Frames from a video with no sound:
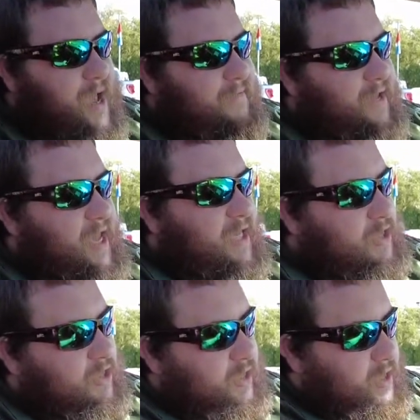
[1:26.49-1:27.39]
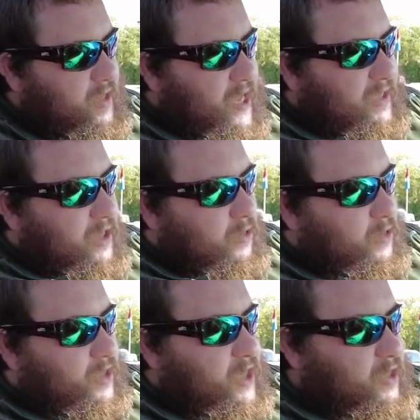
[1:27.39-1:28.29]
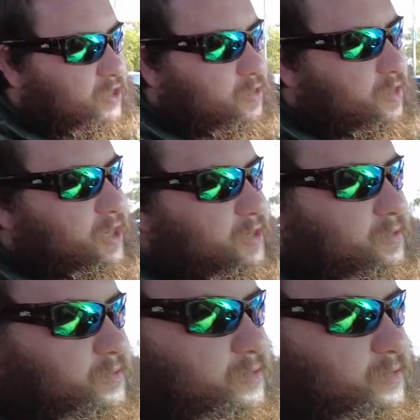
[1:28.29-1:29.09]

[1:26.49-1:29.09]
navigation, and that's here on the touch screen.